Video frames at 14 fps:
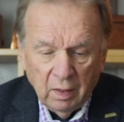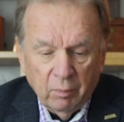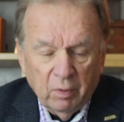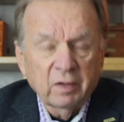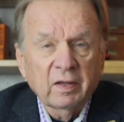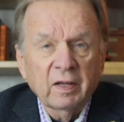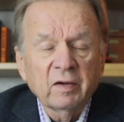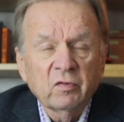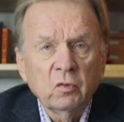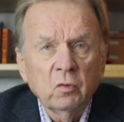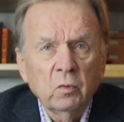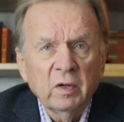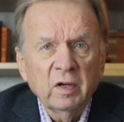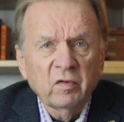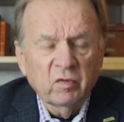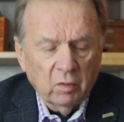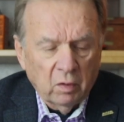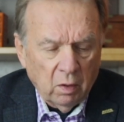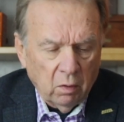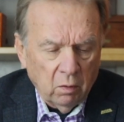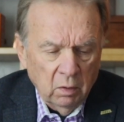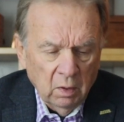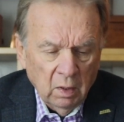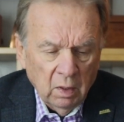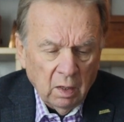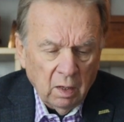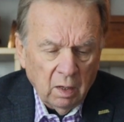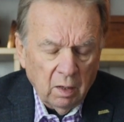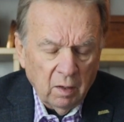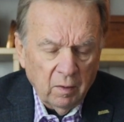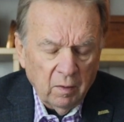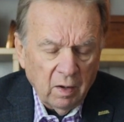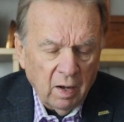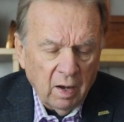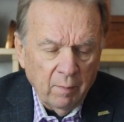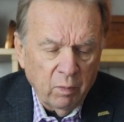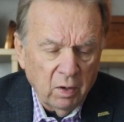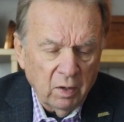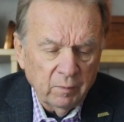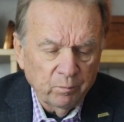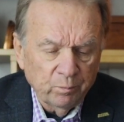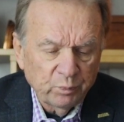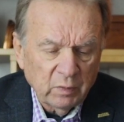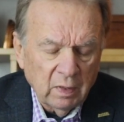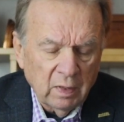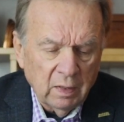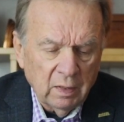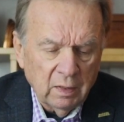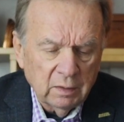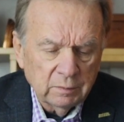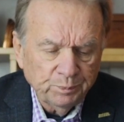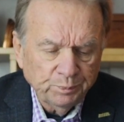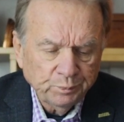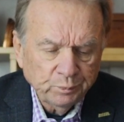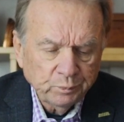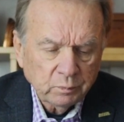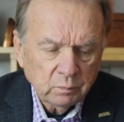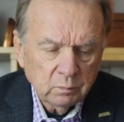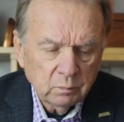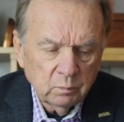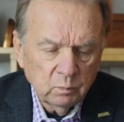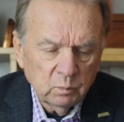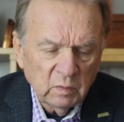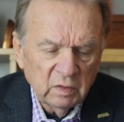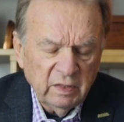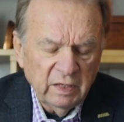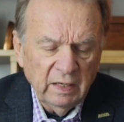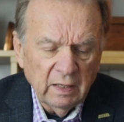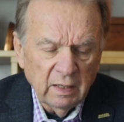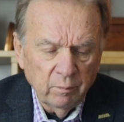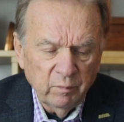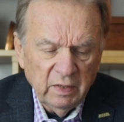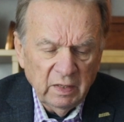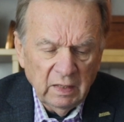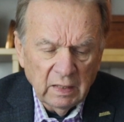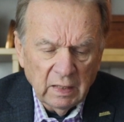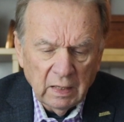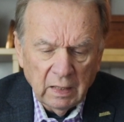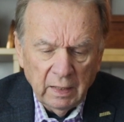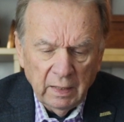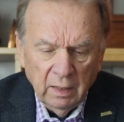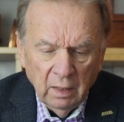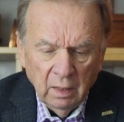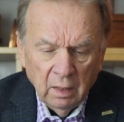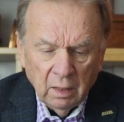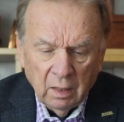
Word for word: I bought that two weeks ago. Uh, I bought um, T M D I.